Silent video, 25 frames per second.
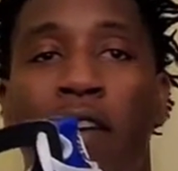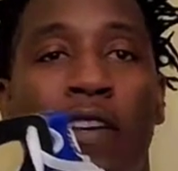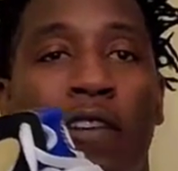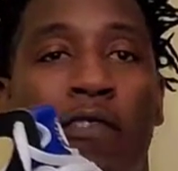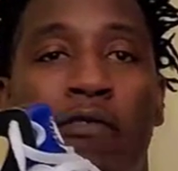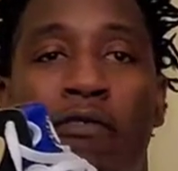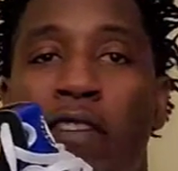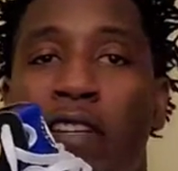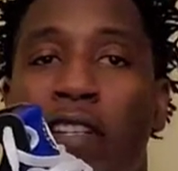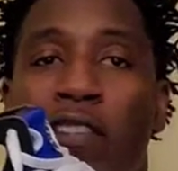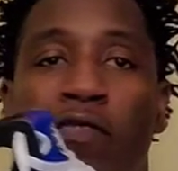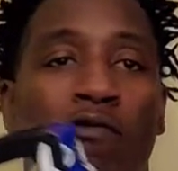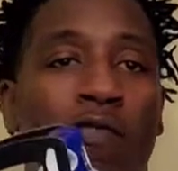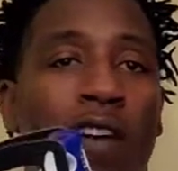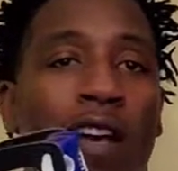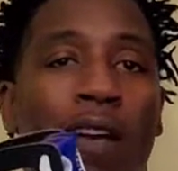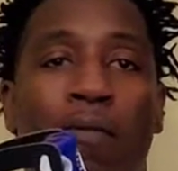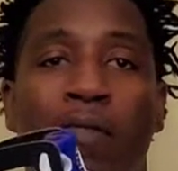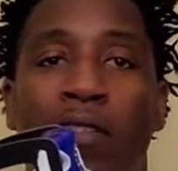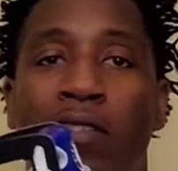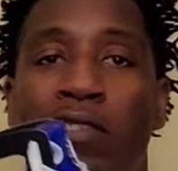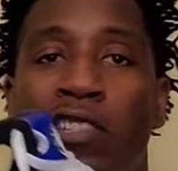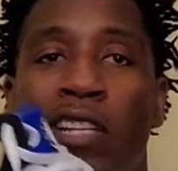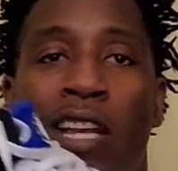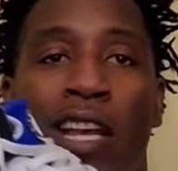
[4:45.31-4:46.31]
Chris
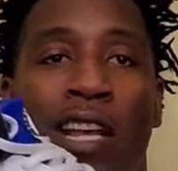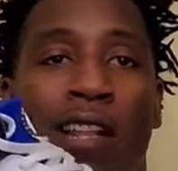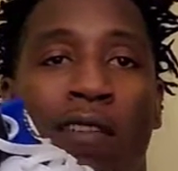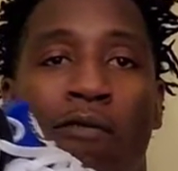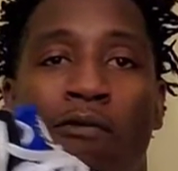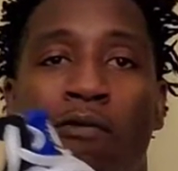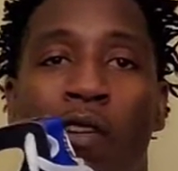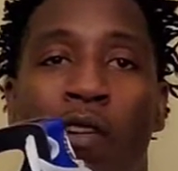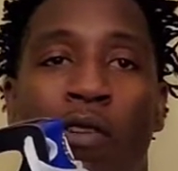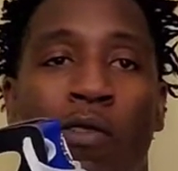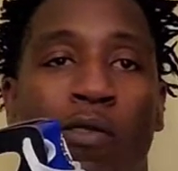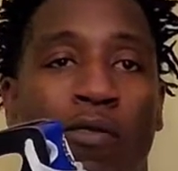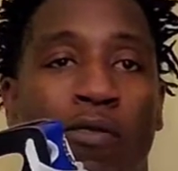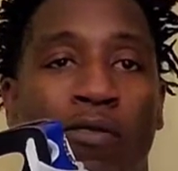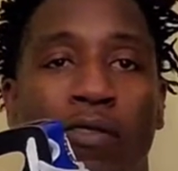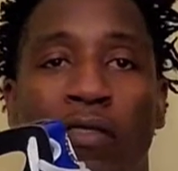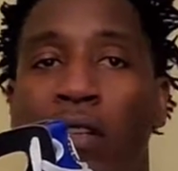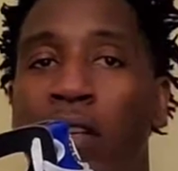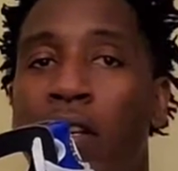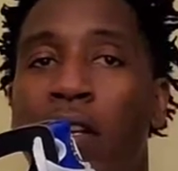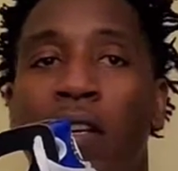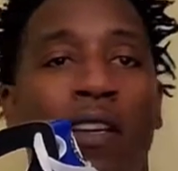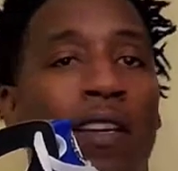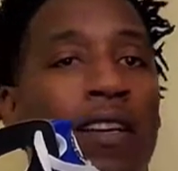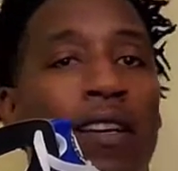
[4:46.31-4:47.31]
Webber, Jalen Rose,
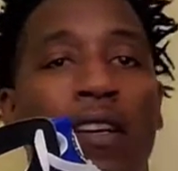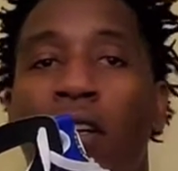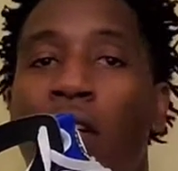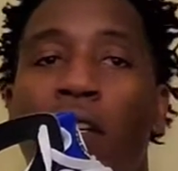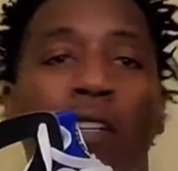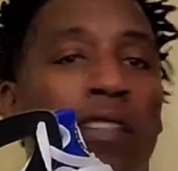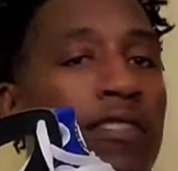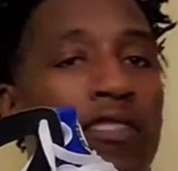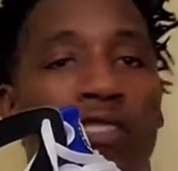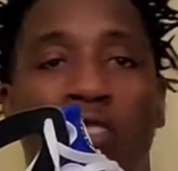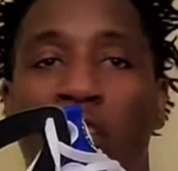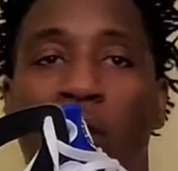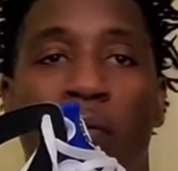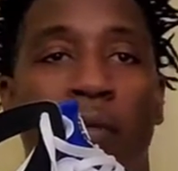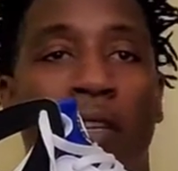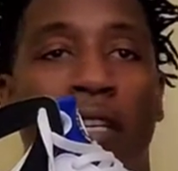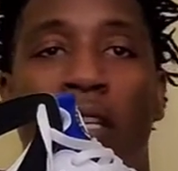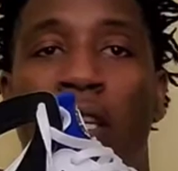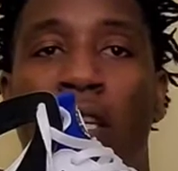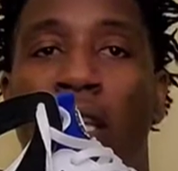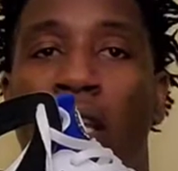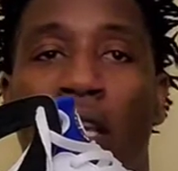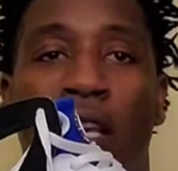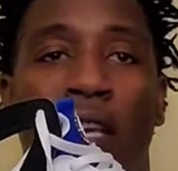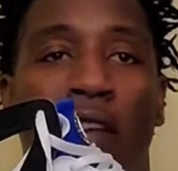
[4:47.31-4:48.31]
Jimmy
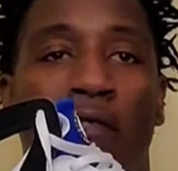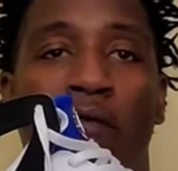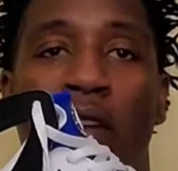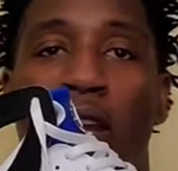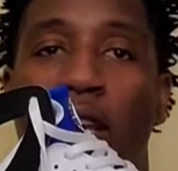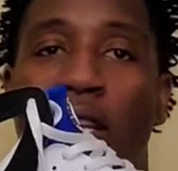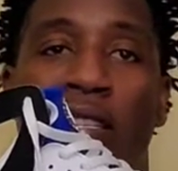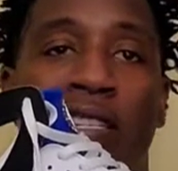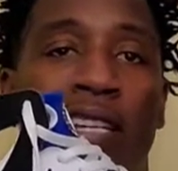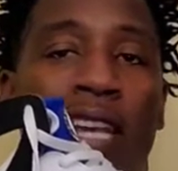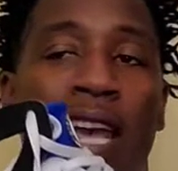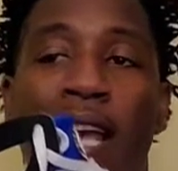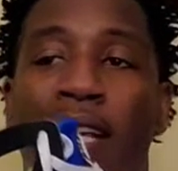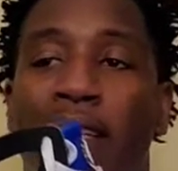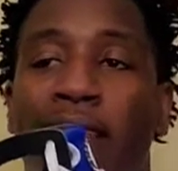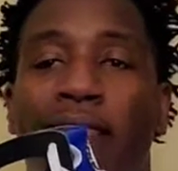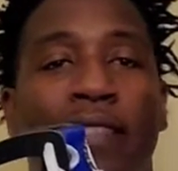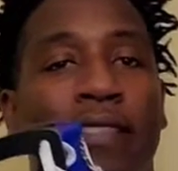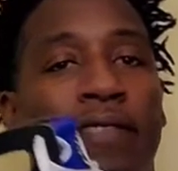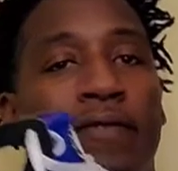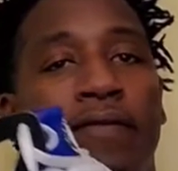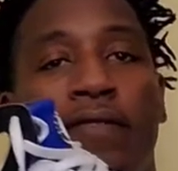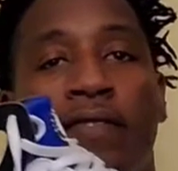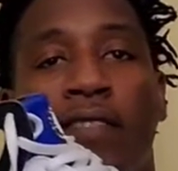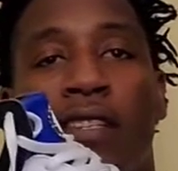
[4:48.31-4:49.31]
King, Ray
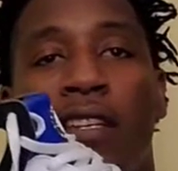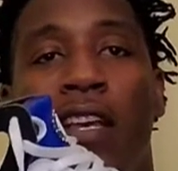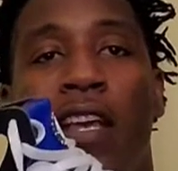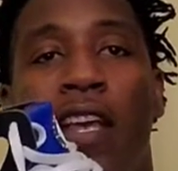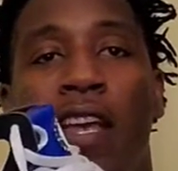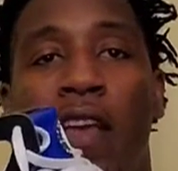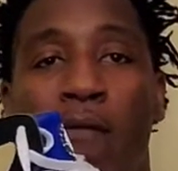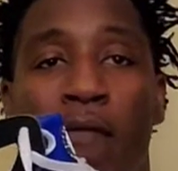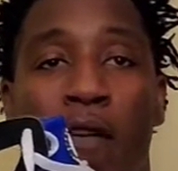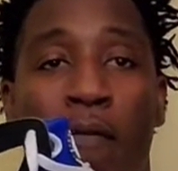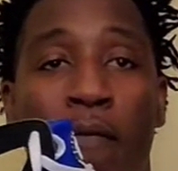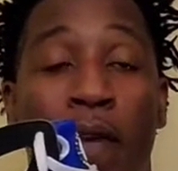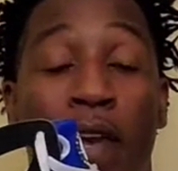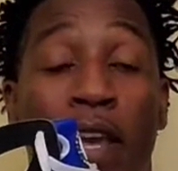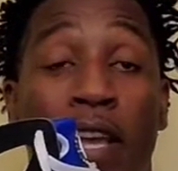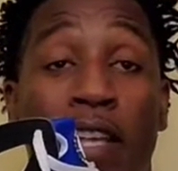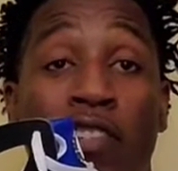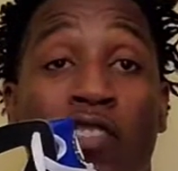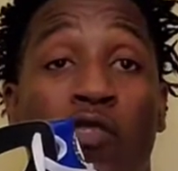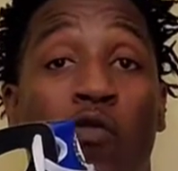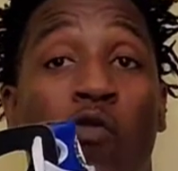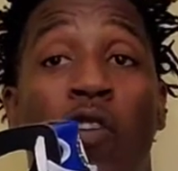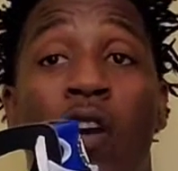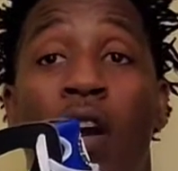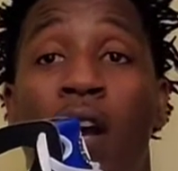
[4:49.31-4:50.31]
Jackson, and my man
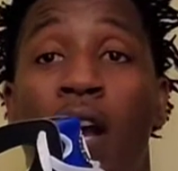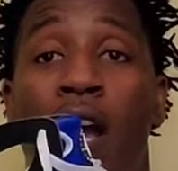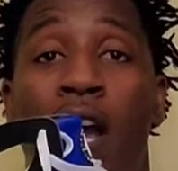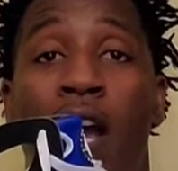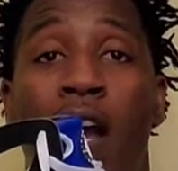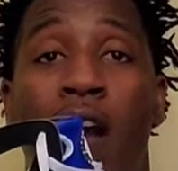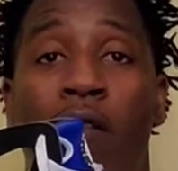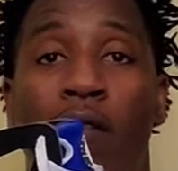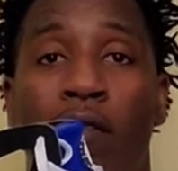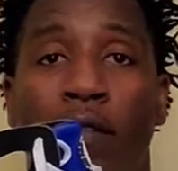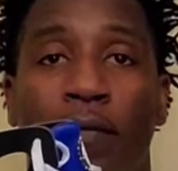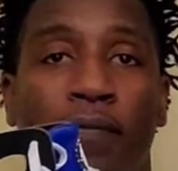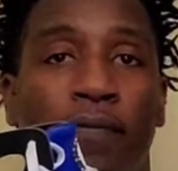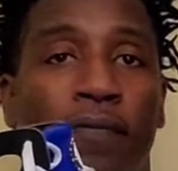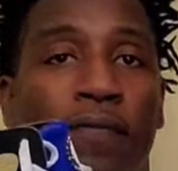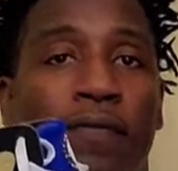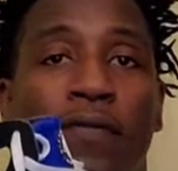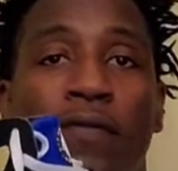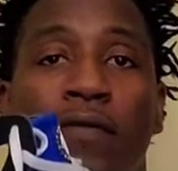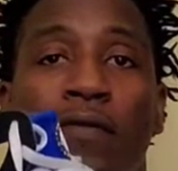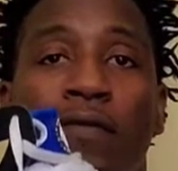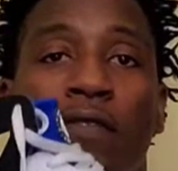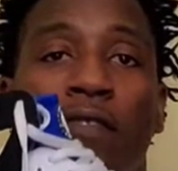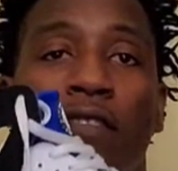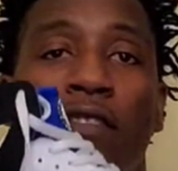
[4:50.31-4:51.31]
Juwan Howard.
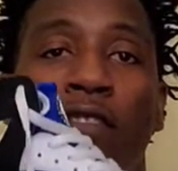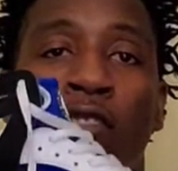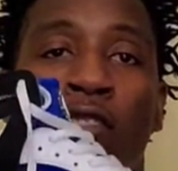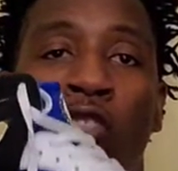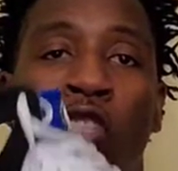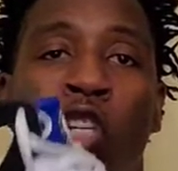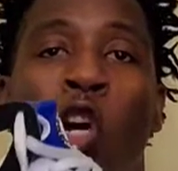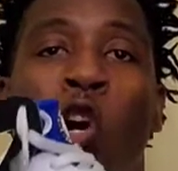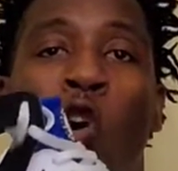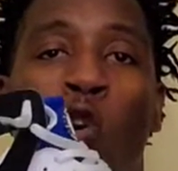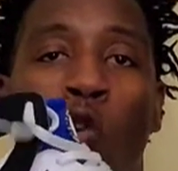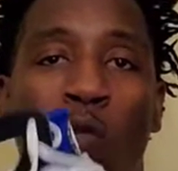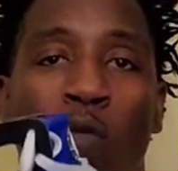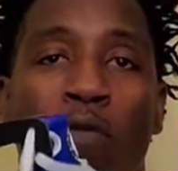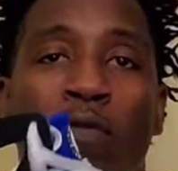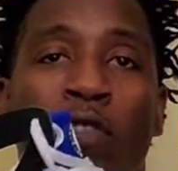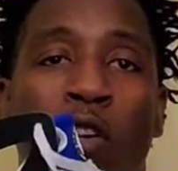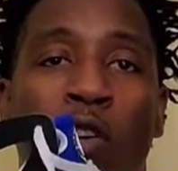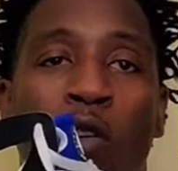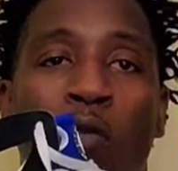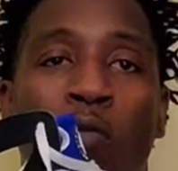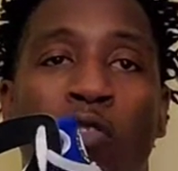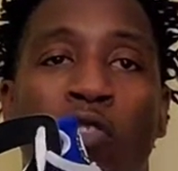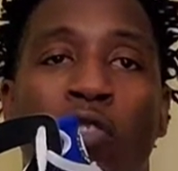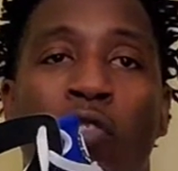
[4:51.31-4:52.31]

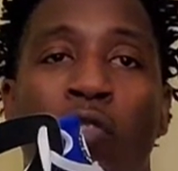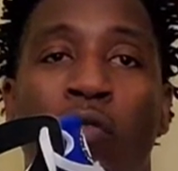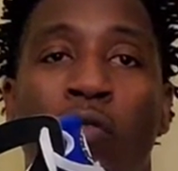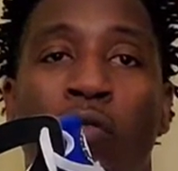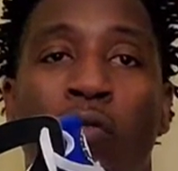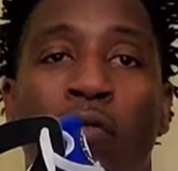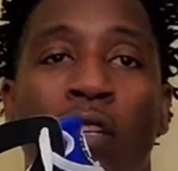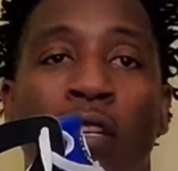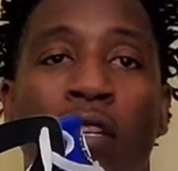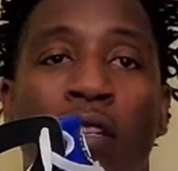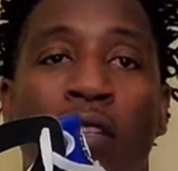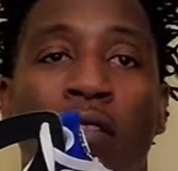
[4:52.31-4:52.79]
Dope shoe.